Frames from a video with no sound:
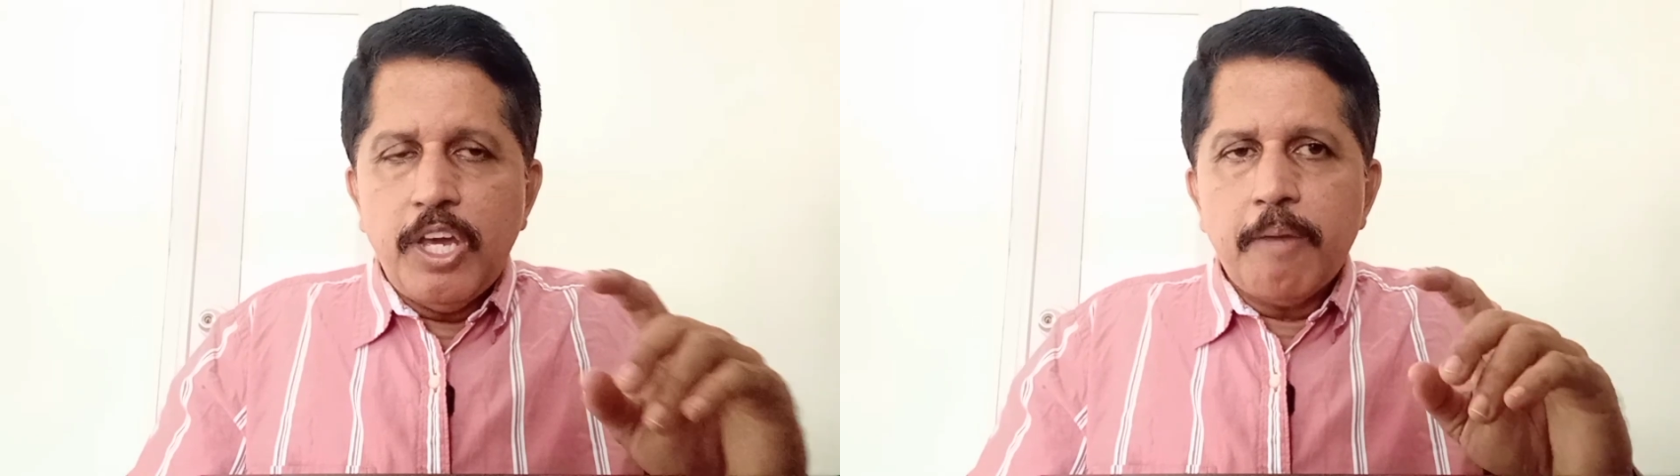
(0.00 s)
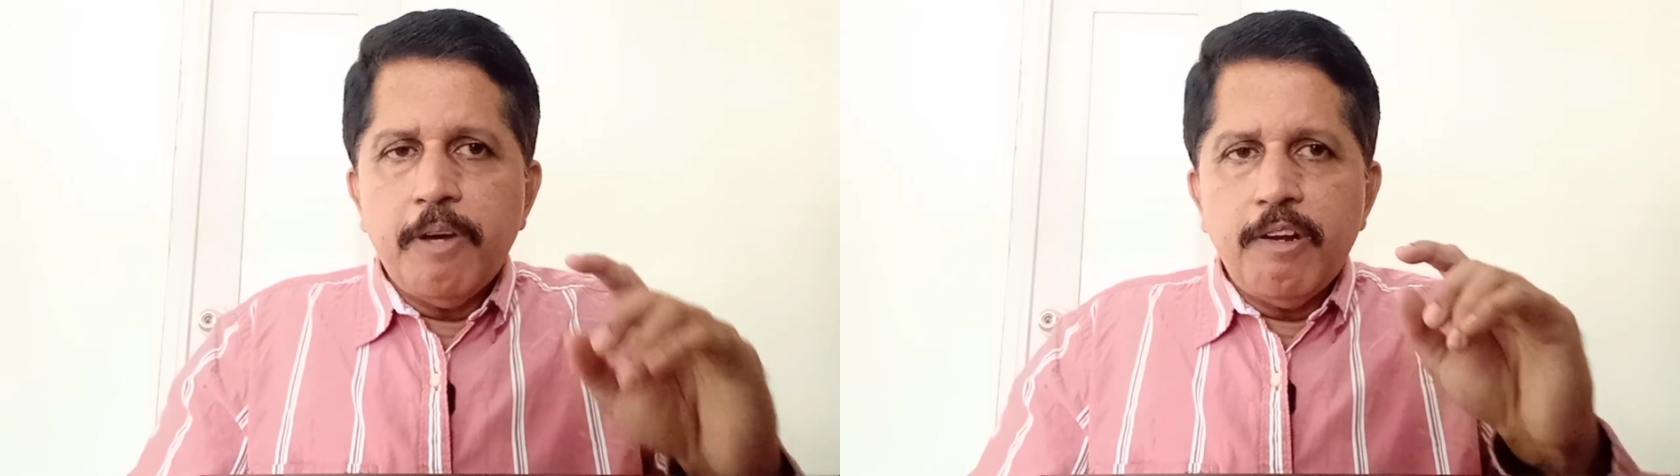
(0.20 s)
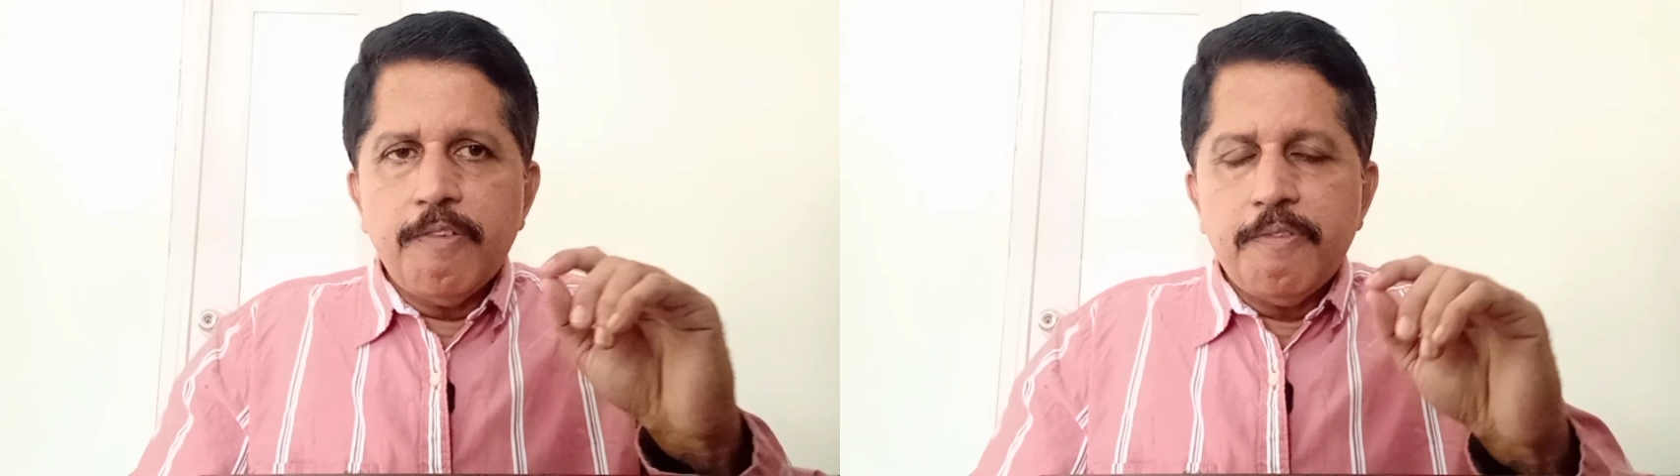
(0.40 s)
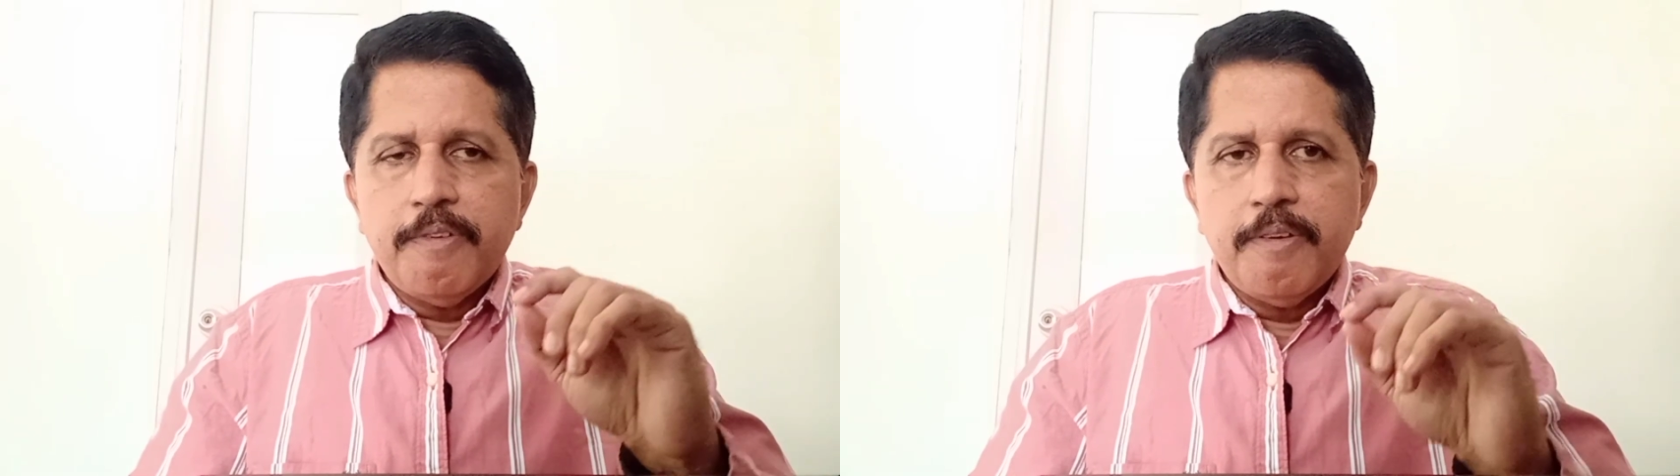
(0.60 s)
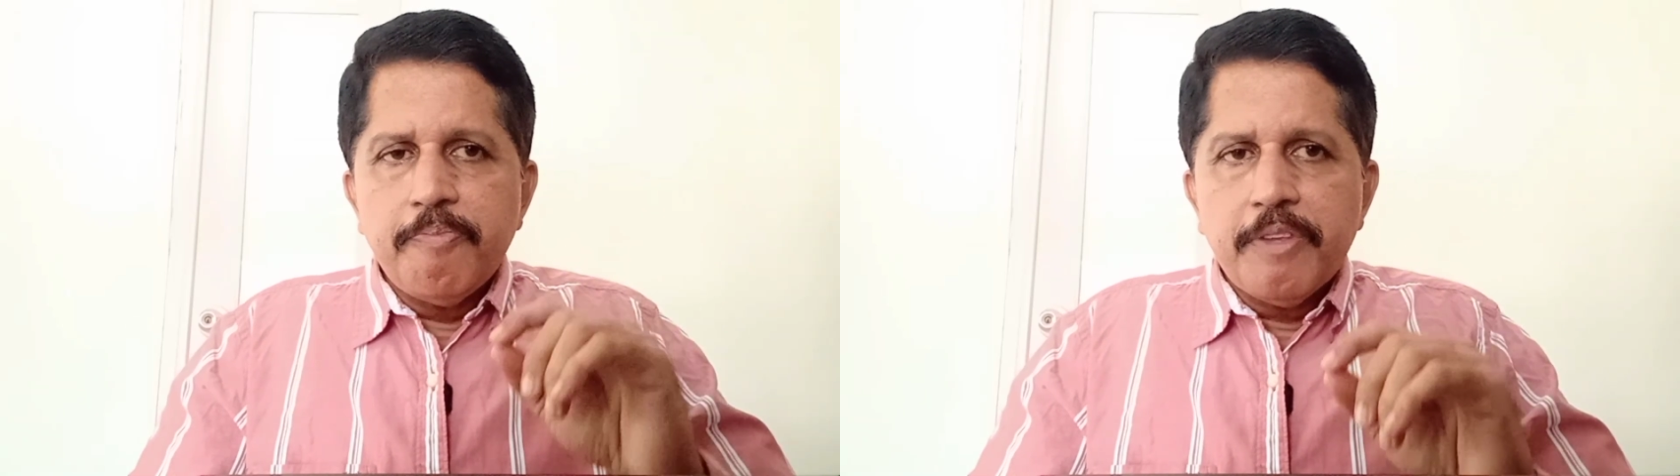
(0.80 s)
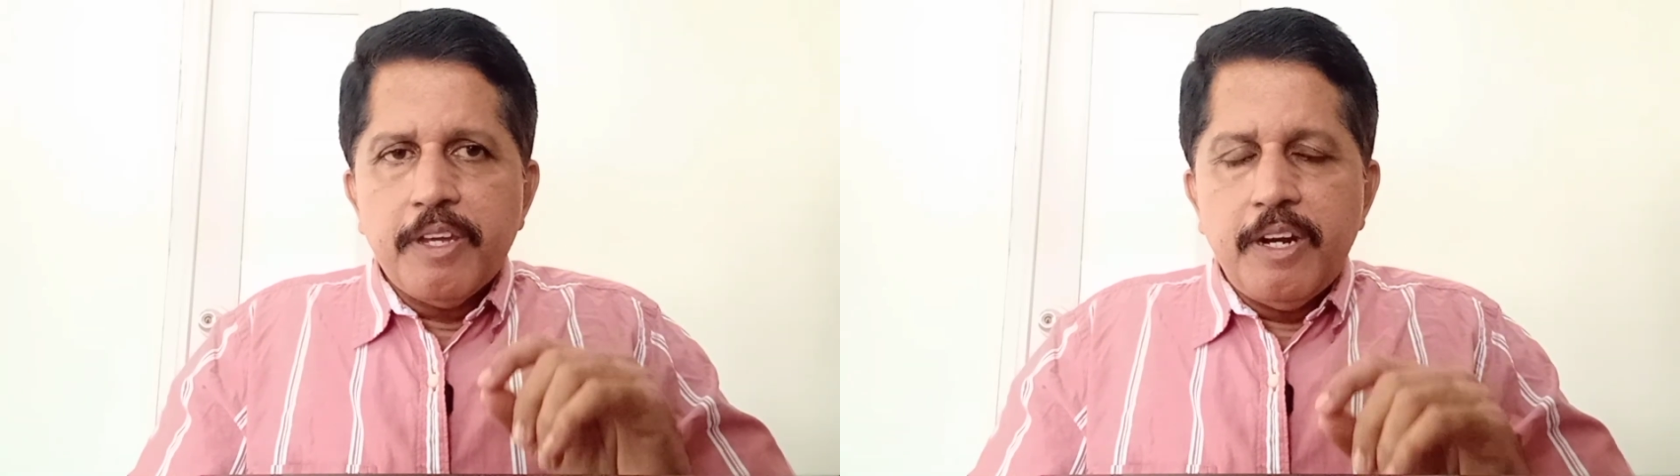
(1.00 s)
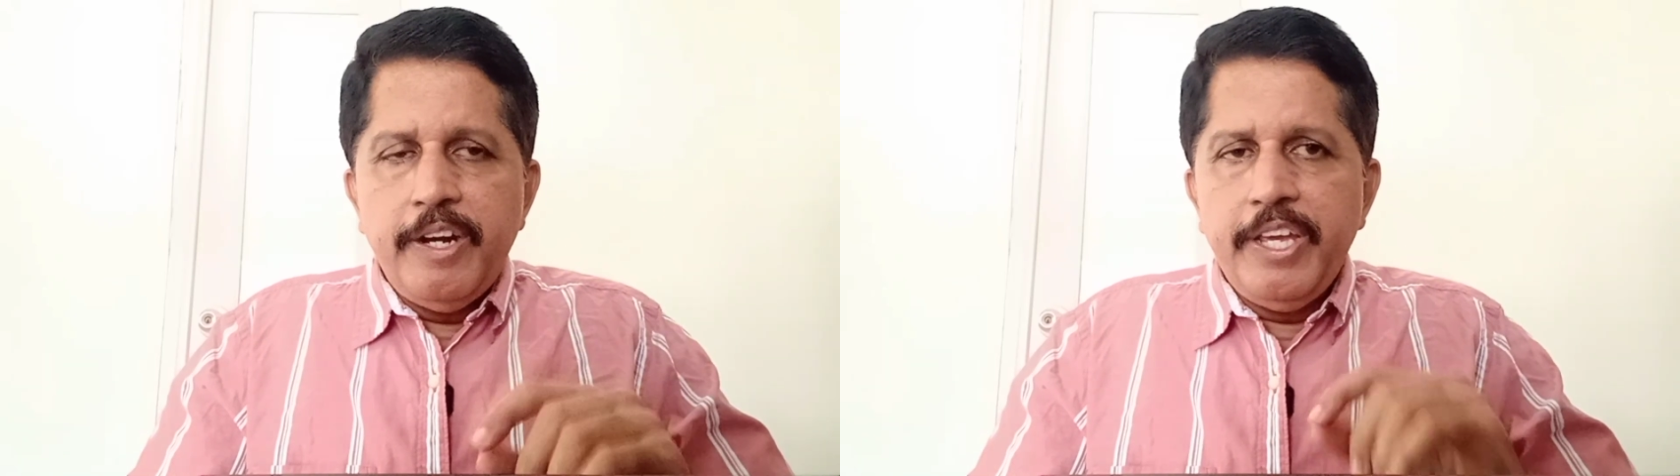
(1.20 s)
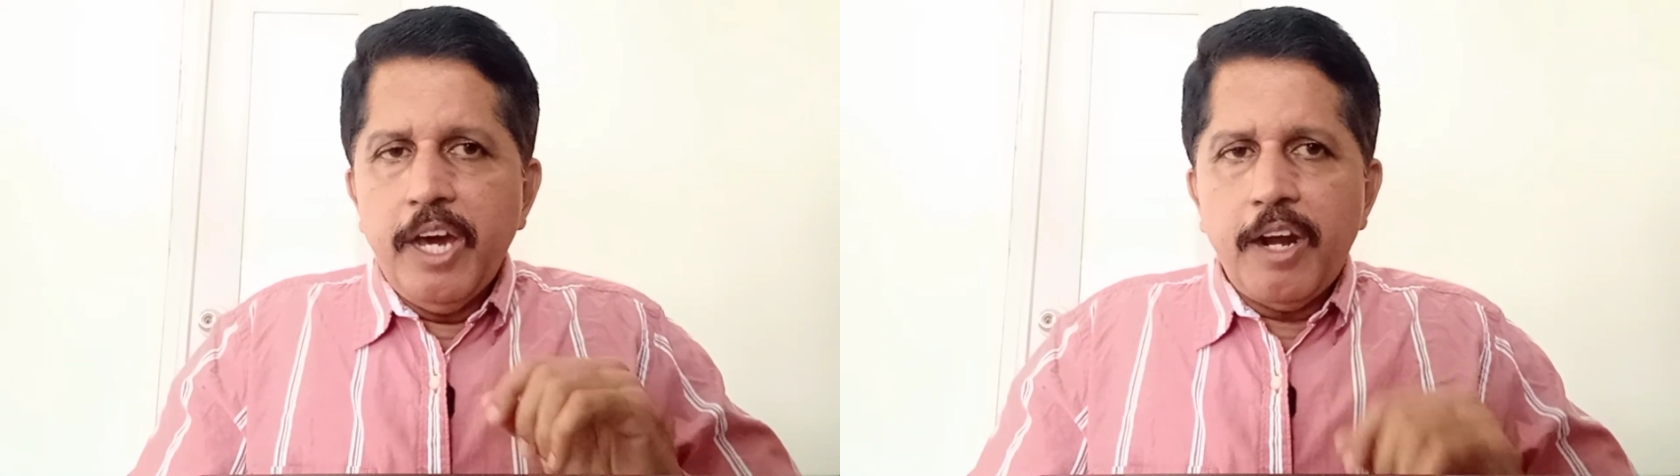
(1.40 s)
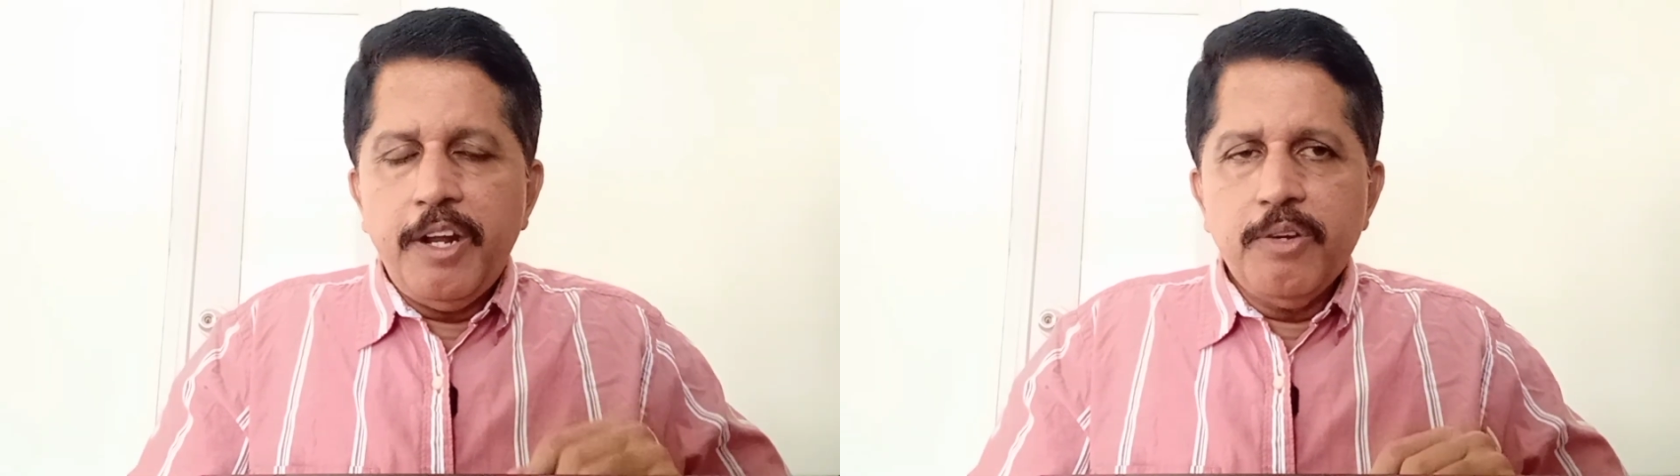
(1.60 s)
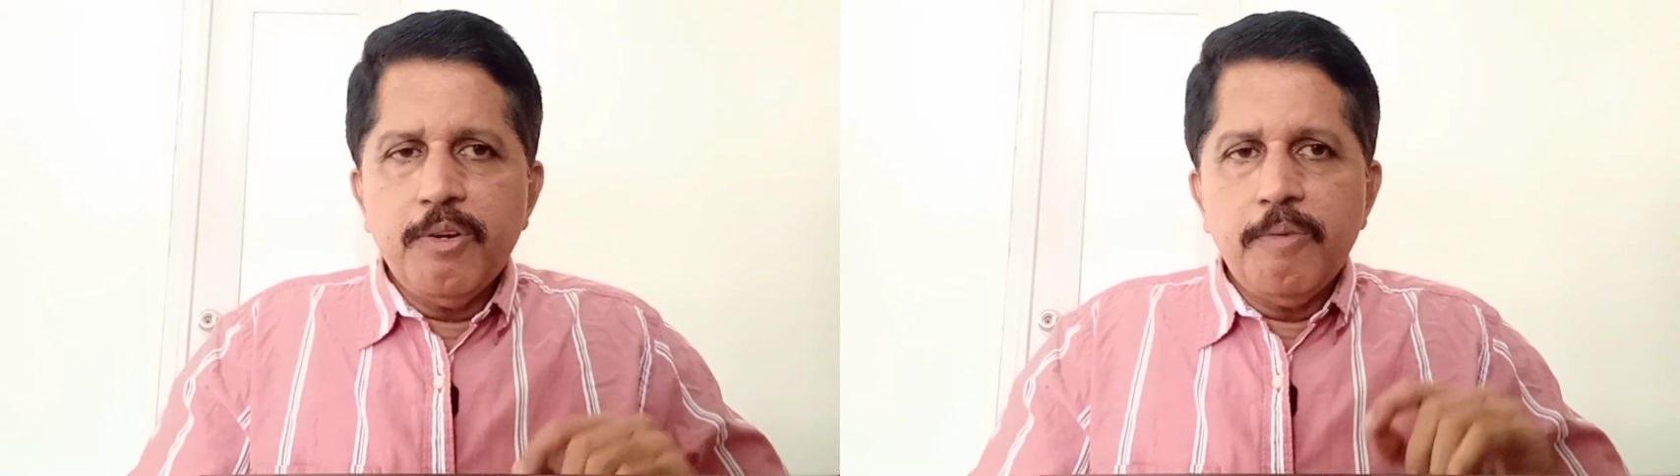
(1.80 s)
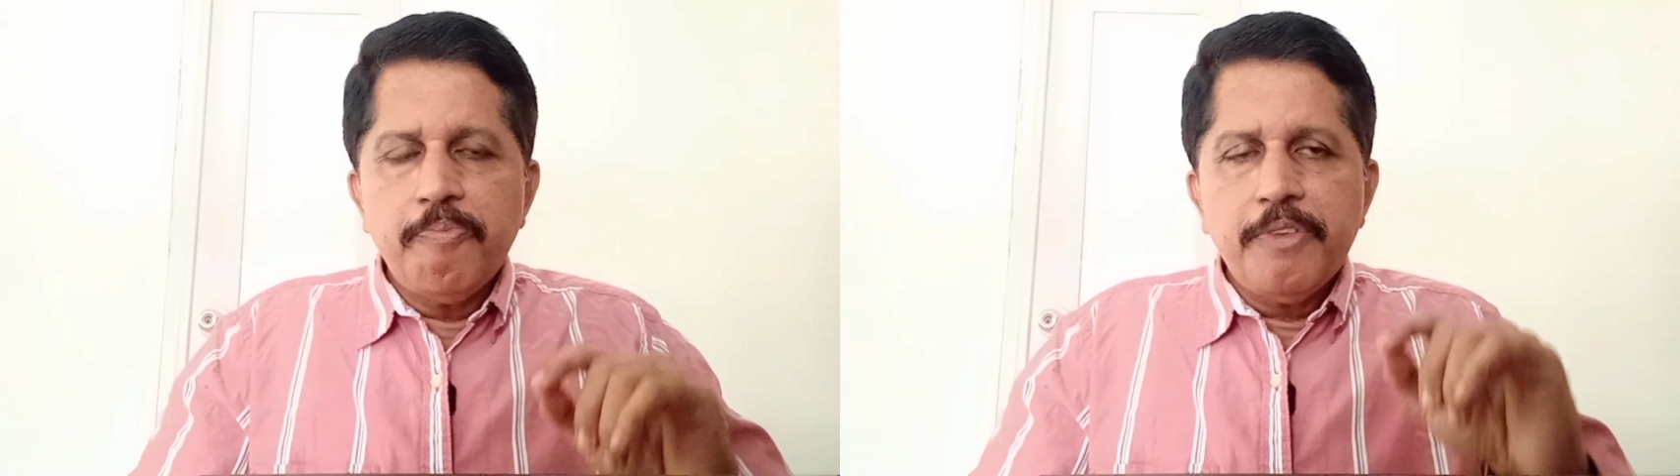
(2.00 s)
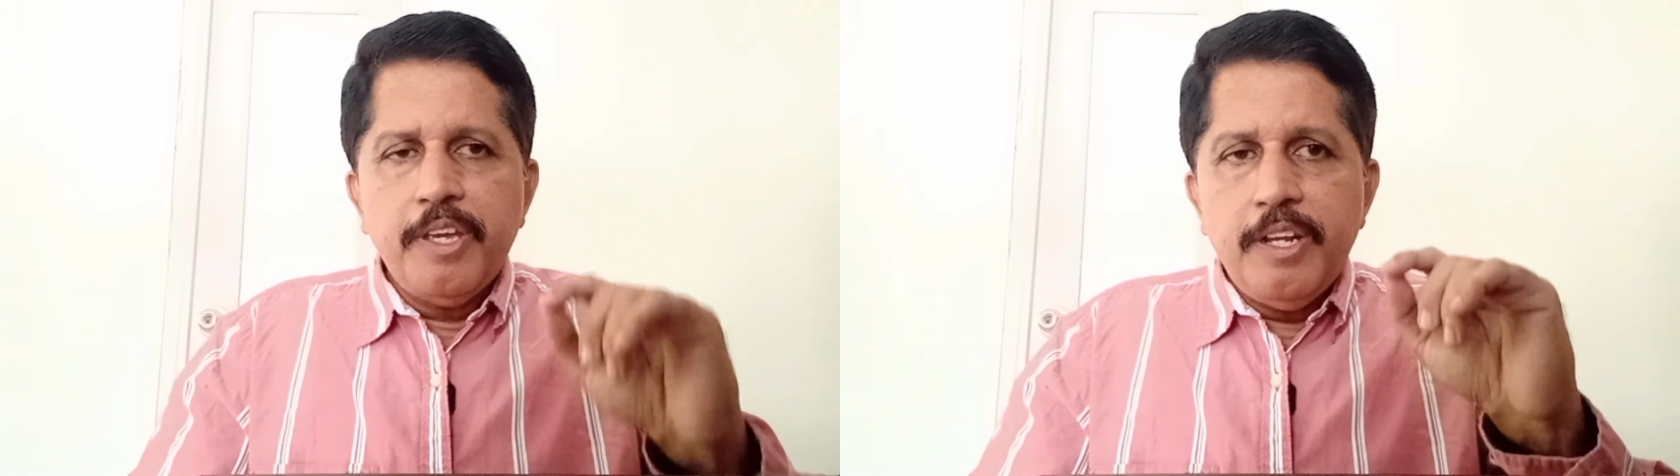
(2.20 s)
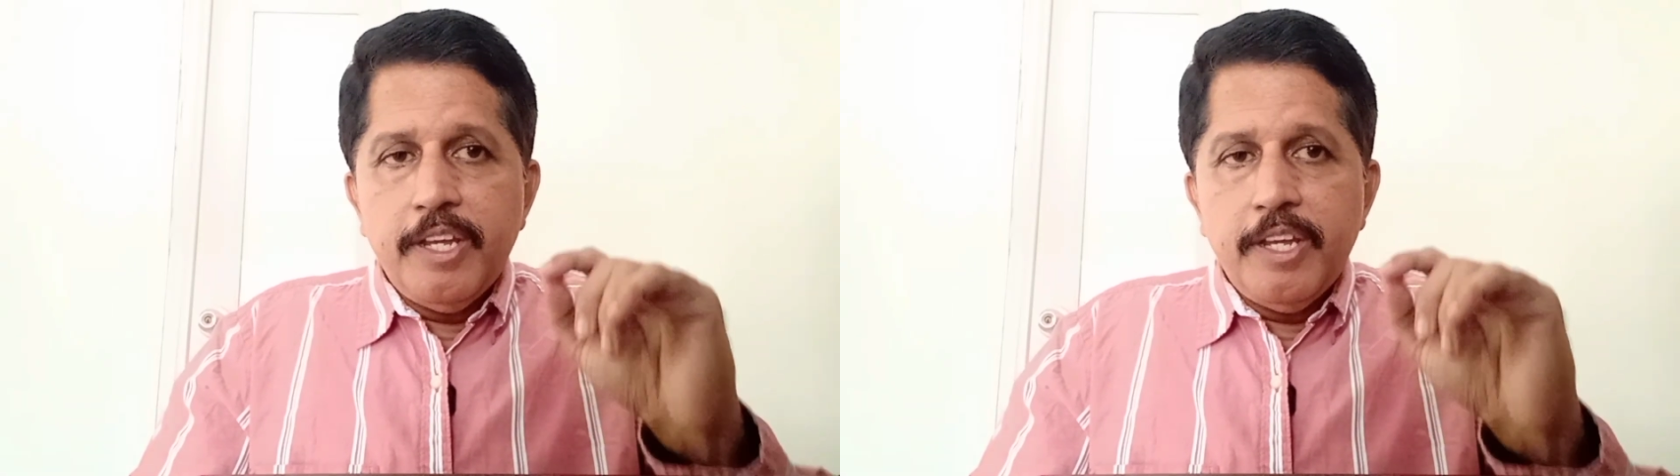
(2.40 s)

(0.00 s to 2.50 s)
chairman of DRDO,